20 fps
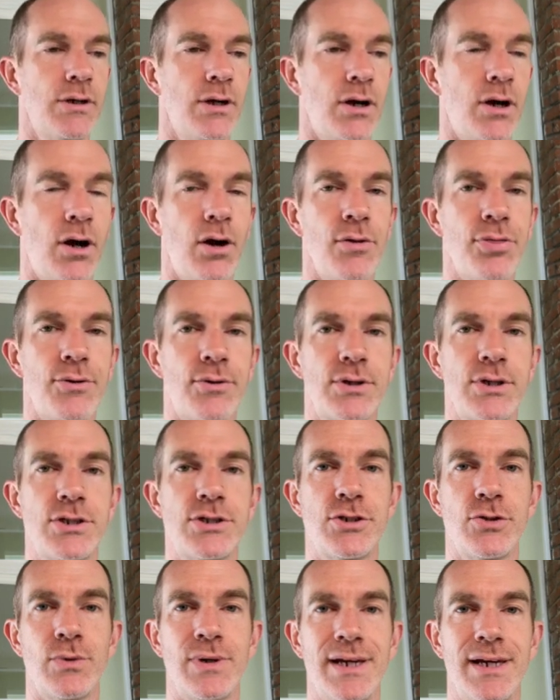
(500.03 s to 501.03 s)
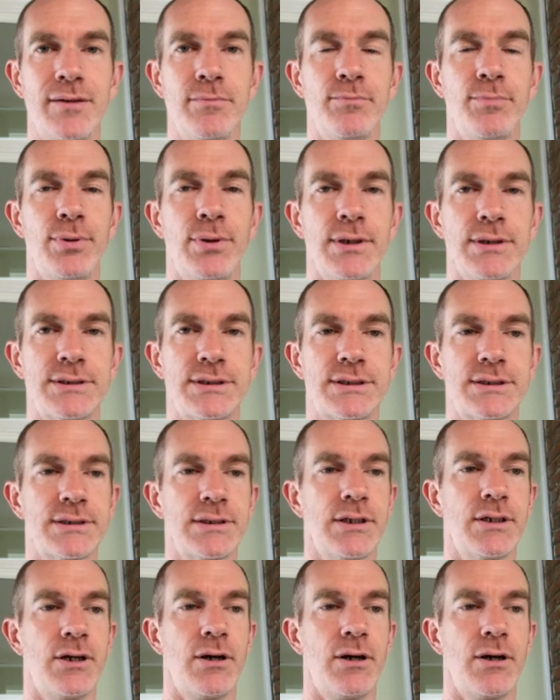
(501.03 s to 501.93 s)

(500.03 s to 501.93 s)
all 32 inputs